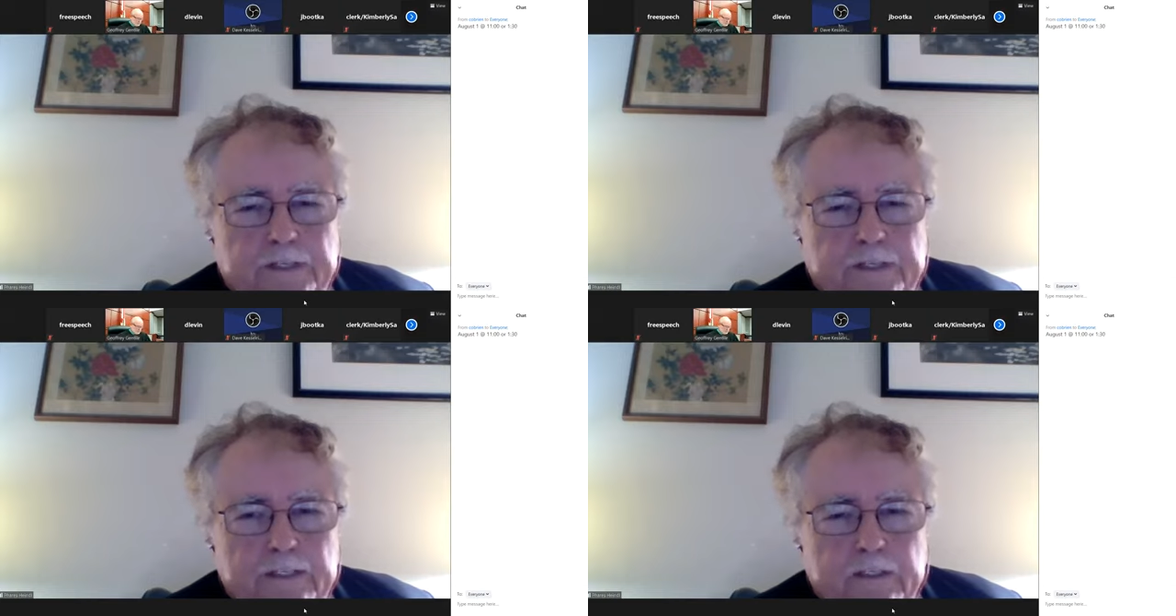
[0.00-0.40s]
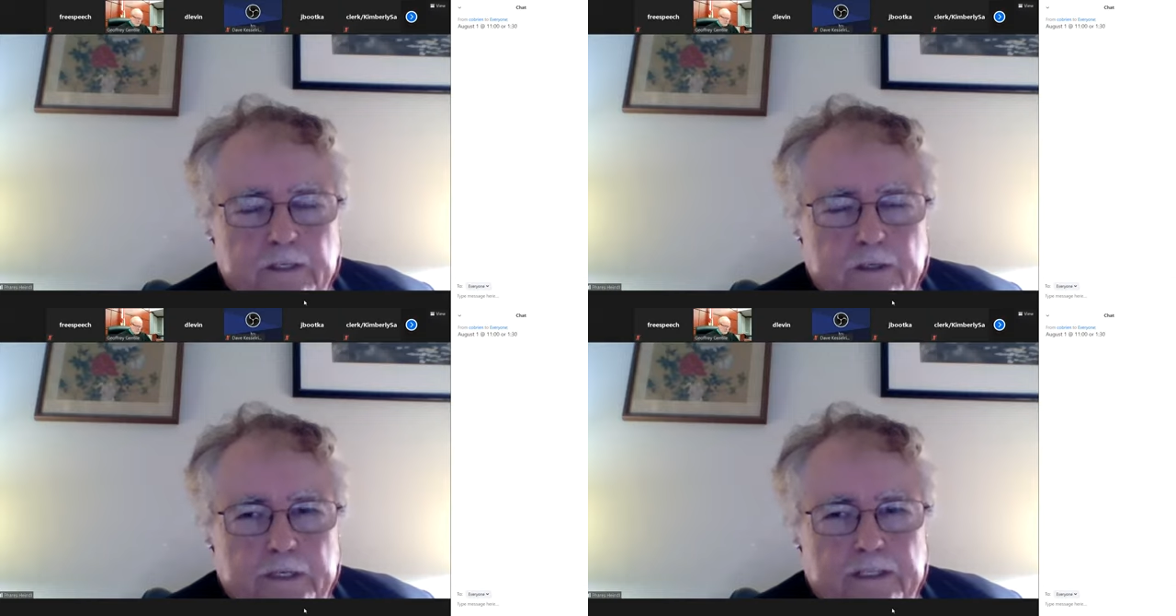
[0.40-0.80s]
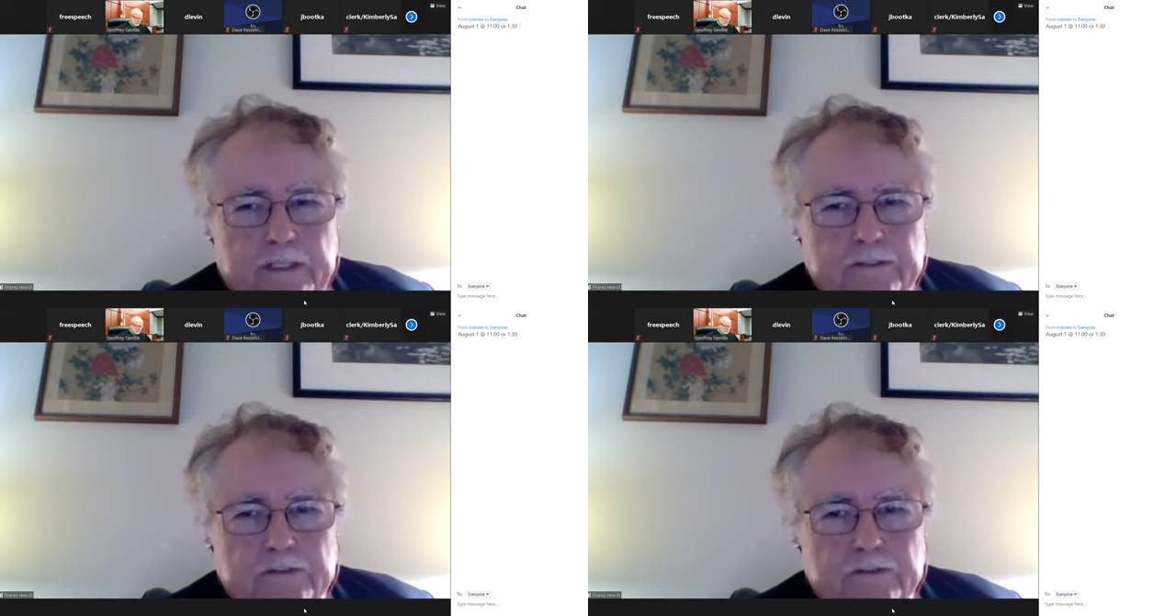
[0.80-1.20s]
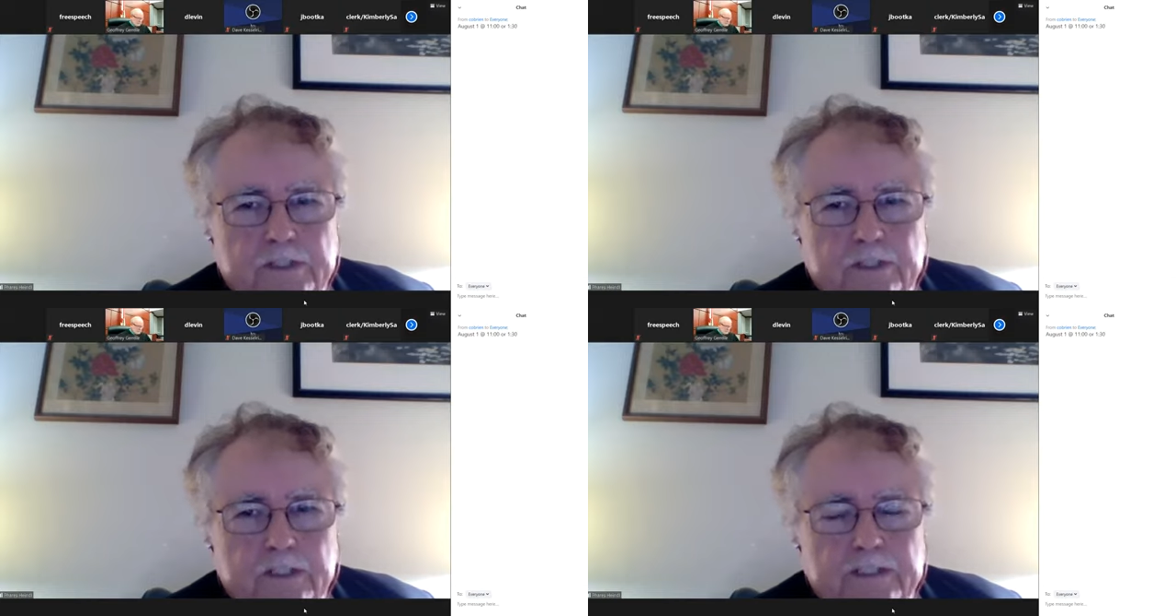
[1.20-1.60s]
and we can
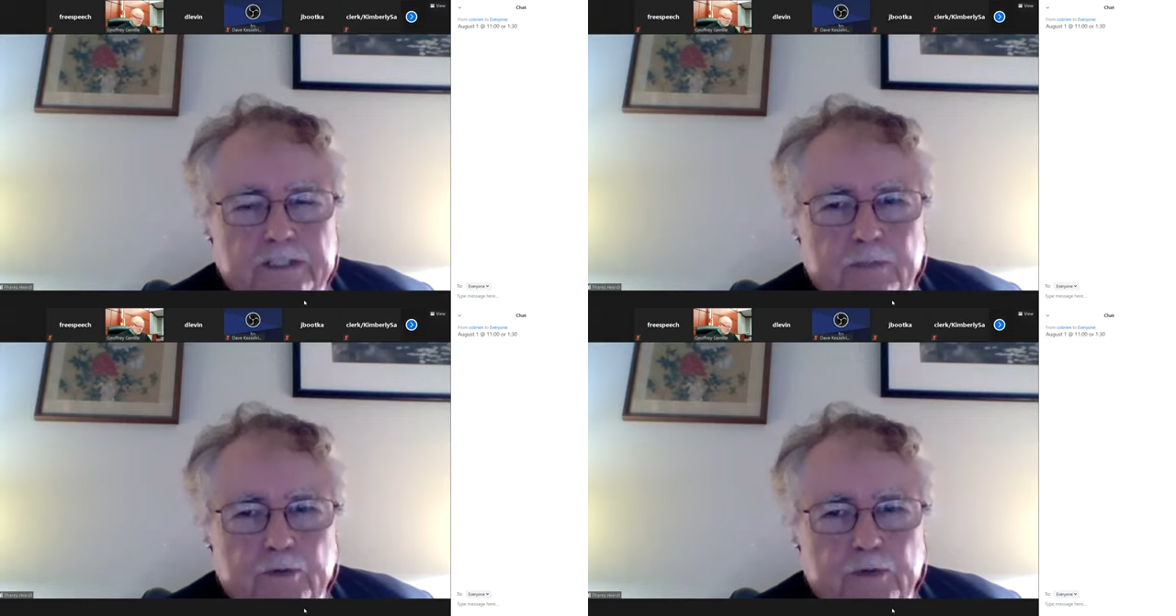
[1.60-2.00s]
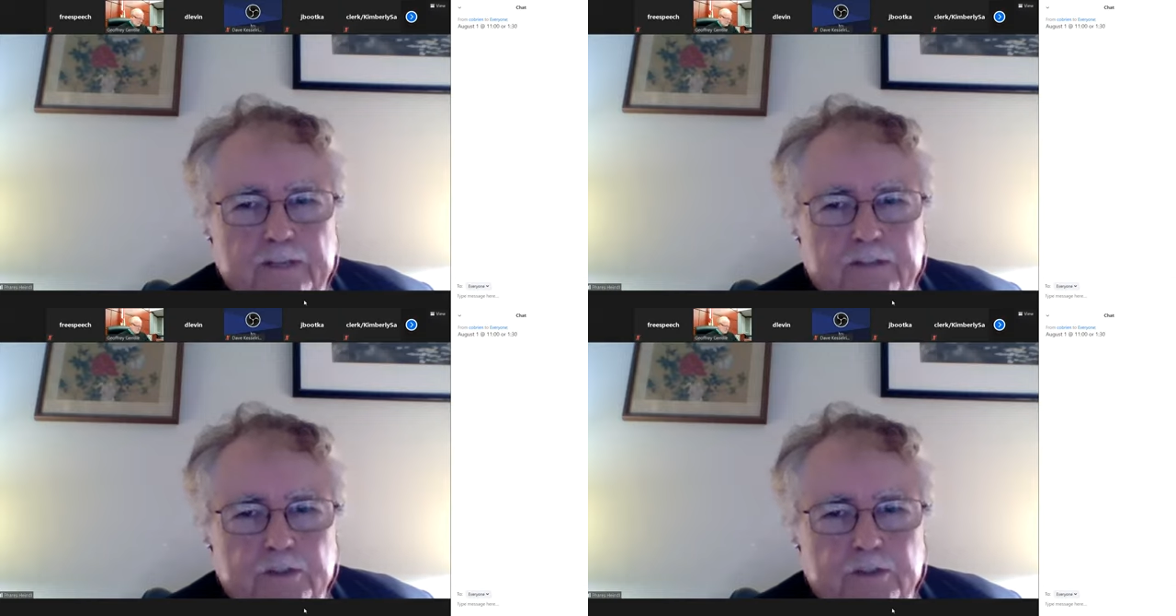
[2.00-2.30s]
certainly separate